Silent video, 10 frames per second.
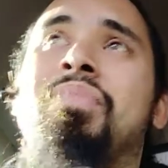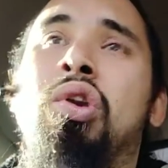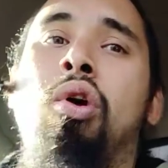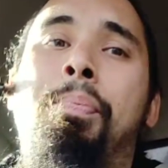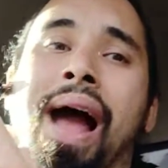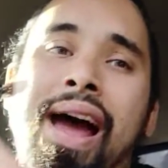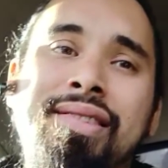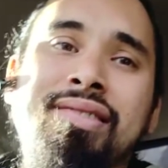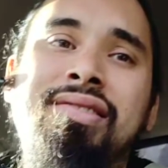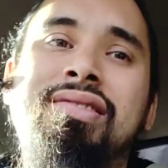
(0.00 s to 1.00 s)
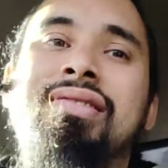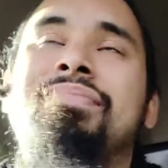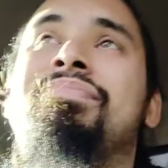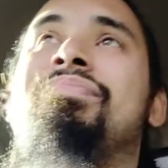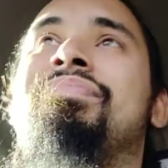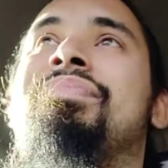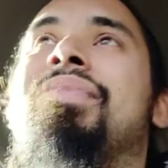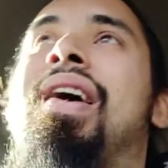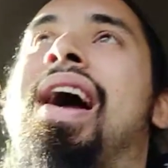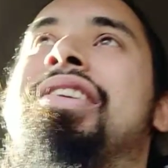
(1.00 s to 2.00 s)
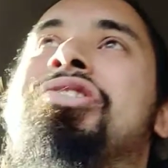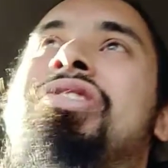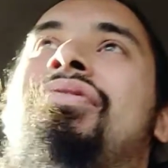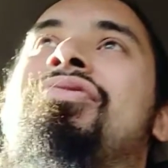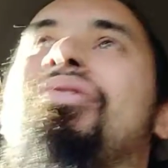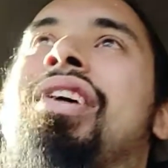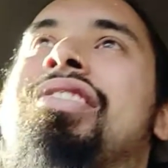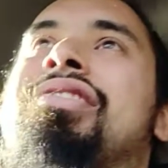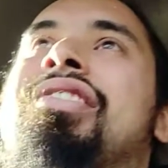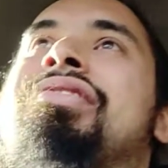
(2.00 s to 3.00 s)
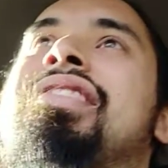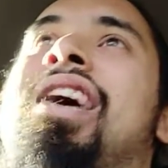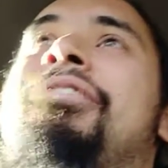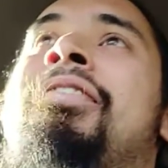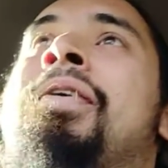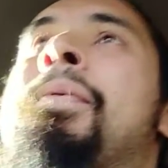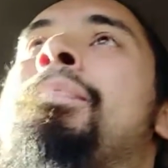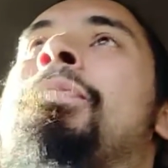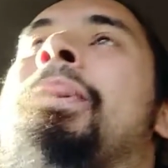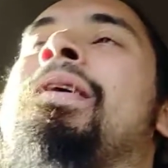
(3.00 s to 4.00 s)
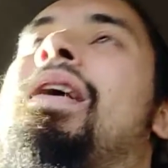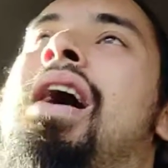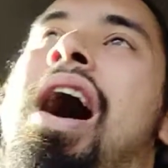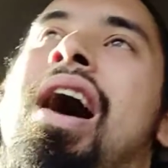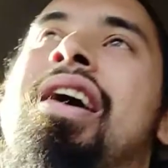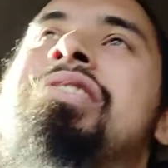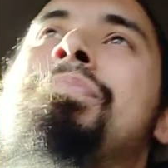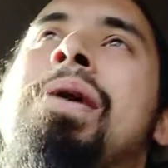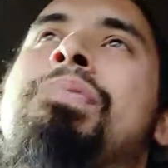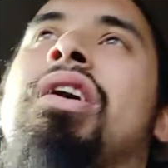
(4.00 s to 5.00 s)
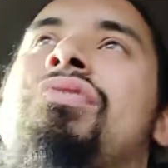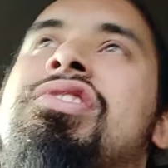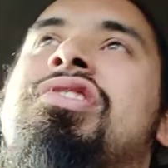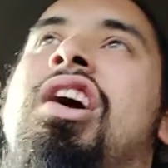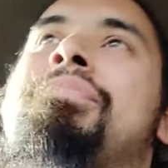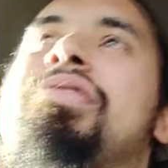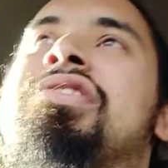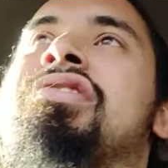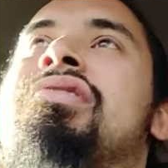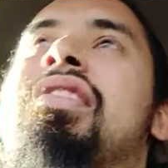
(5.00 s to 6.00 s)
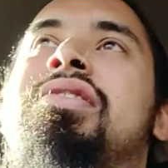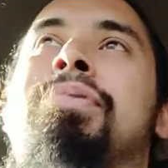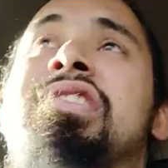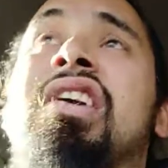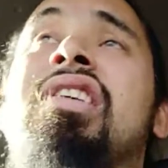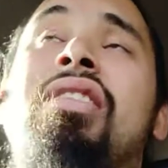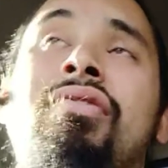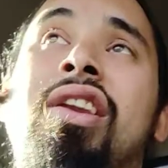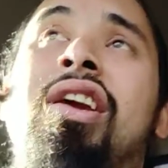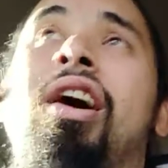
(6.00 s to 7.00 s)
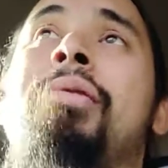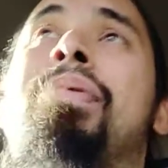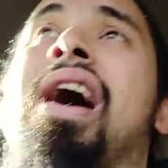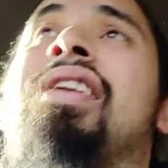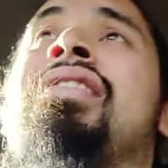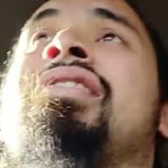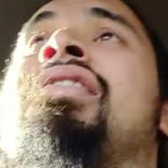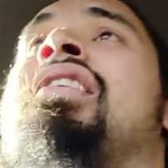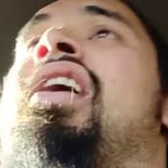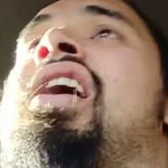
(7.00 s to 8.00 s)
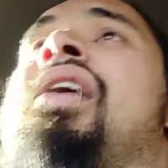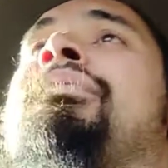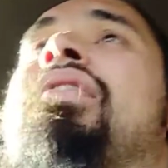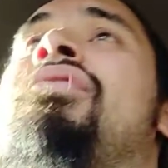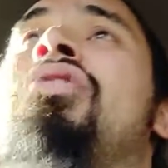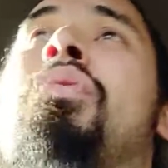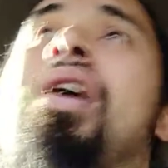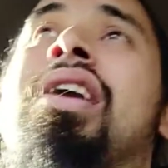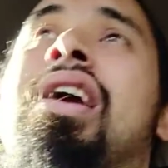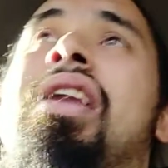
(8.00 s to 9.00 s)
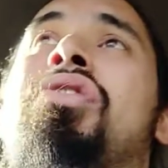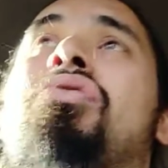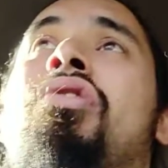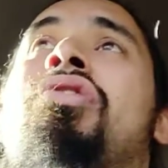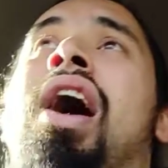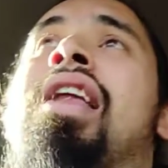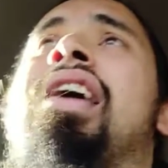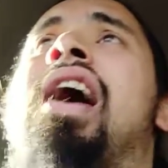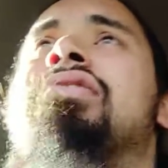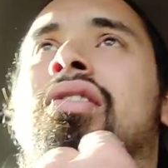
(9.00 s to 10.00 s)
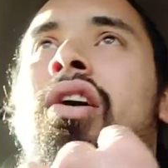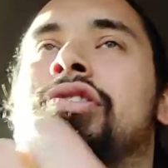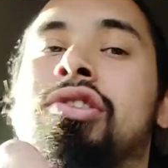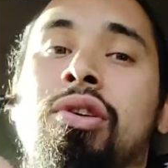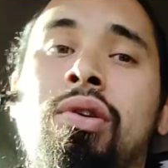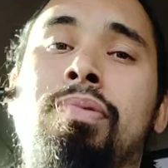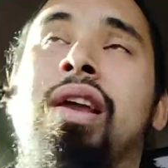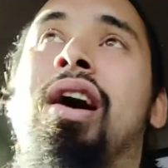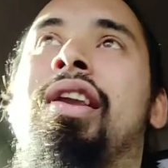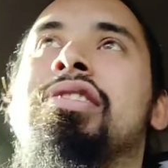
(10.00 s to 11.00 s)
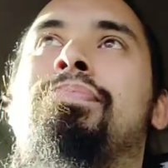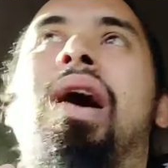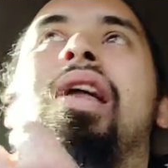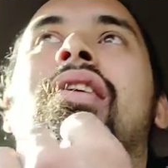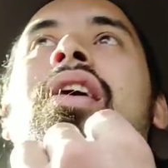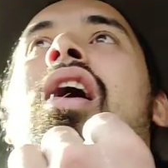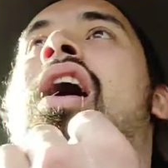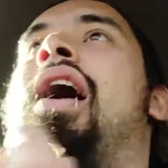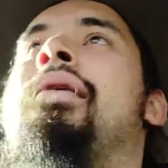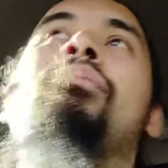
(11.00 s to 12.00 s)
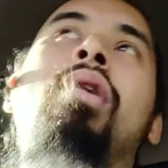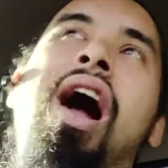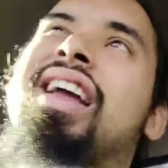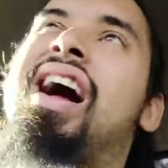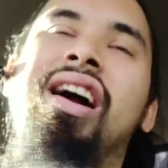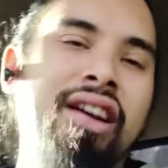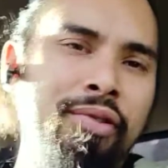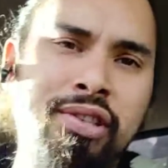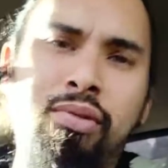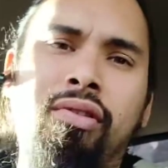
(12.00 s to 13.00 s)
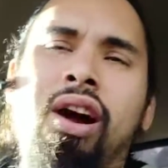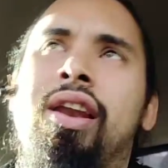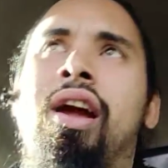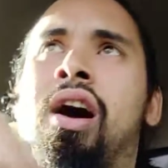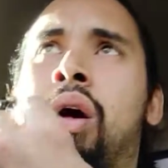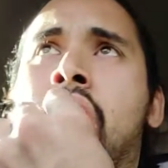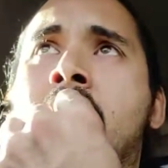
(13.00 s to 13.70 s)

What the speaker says: your patterns and shift all that sort of stuff. It's a bit beyond the scope of this particular video, but if you want to get through that, it has a lot to do with bananas, but I can't go into it right now.